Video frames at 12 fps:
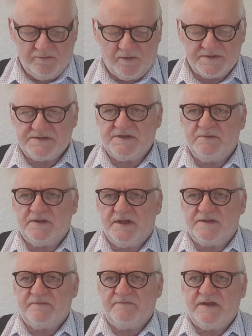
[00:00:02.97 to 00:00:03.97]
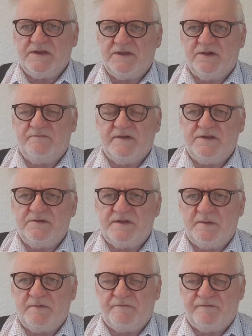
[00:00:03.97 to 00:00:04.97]
I want to do another video
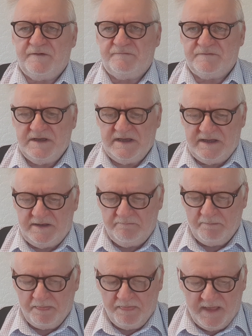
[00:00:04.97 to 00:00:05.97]
number 15,